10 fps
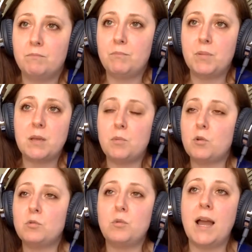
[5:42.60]
people
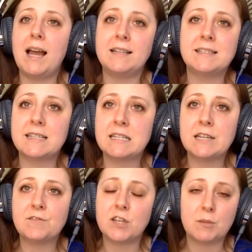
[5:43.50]
who had
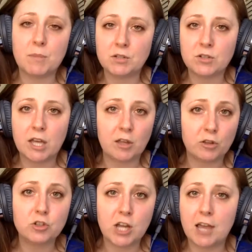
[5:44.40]
significant mental
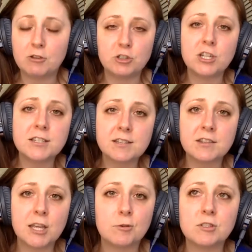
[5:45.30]
health challenges that
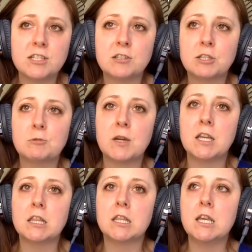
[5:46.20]
they were dealing
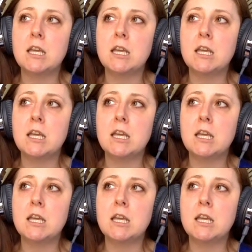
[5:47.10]
with.